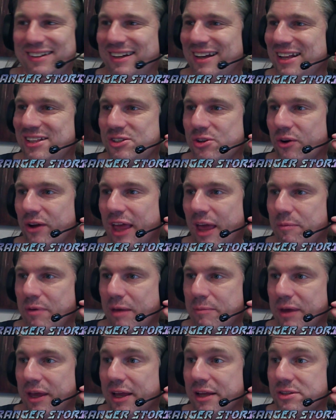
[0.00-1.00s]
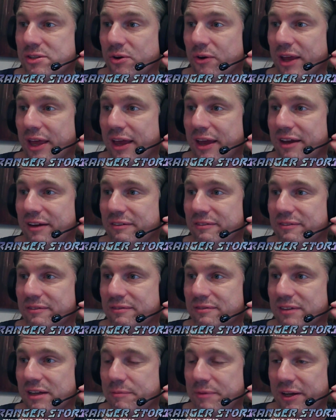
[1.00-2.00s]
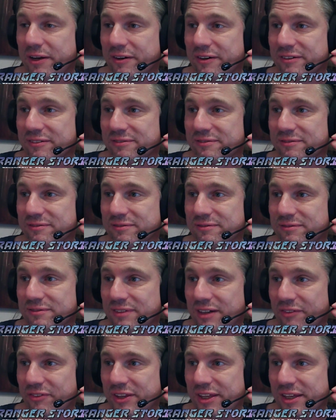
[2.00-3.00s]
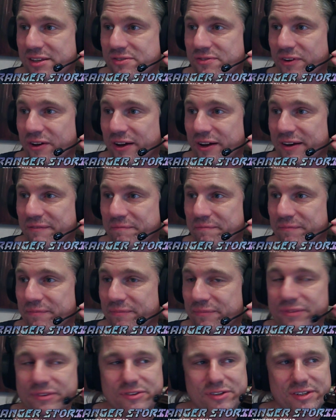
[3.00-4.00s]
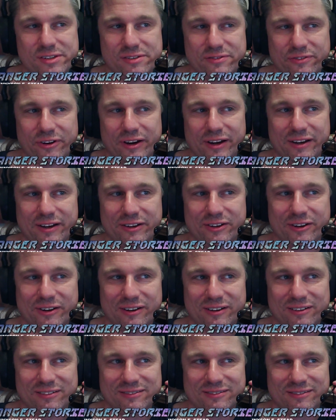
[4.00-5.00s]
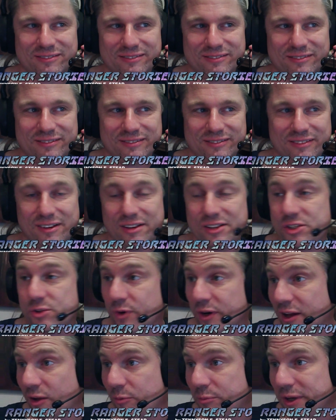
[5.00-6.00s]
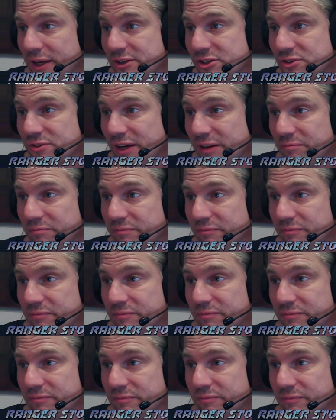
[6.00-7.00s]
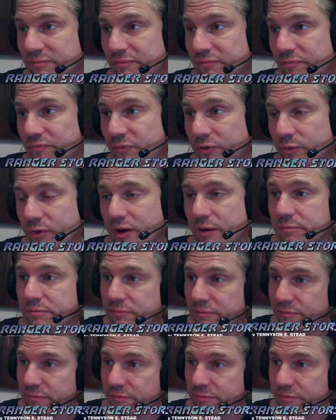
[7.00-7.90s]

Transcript: It's okay, baby. It's okay. I'm here. Everything's fine. She's a very good girl. Do you want to come be on stream? You want to come?